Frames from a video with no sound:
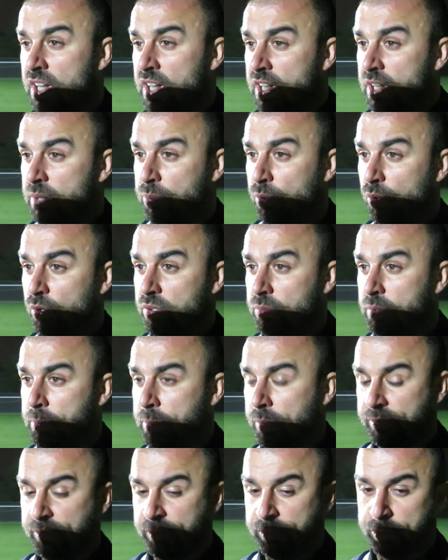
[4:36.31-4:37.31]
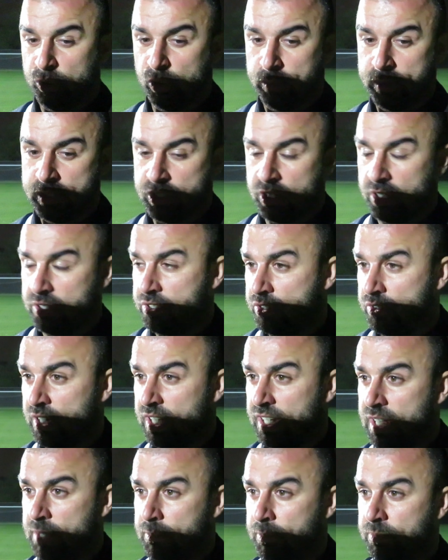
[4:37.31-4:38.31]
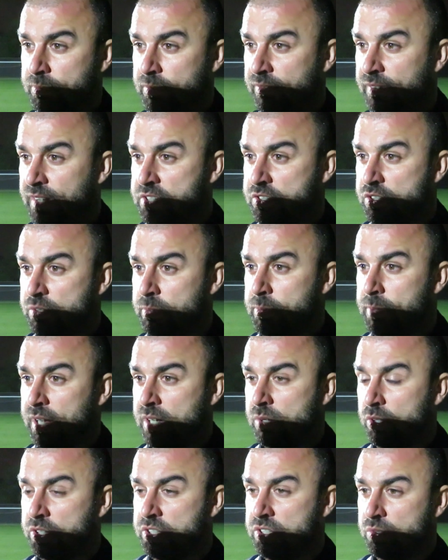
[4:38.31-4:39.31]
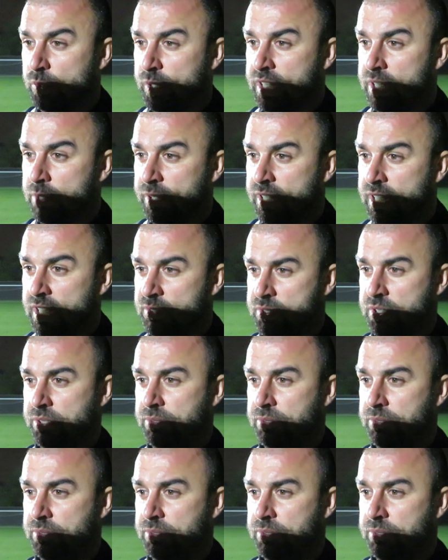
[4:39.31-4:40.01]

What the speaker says: important that we put a performance on to try and get fans coming back and watch us week in, week out.